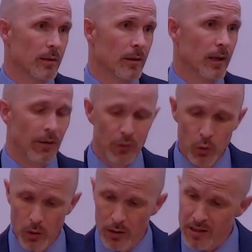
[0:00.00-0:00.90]
If you
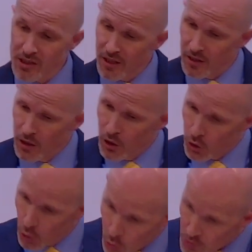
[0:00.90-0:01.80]
were listening
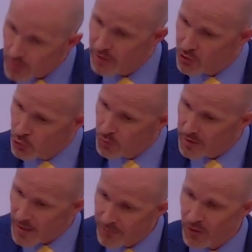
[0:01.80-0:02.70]
closely to the
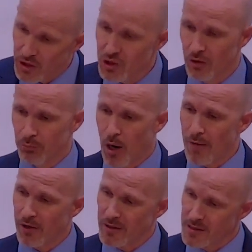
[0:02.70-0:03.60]
definition of providence,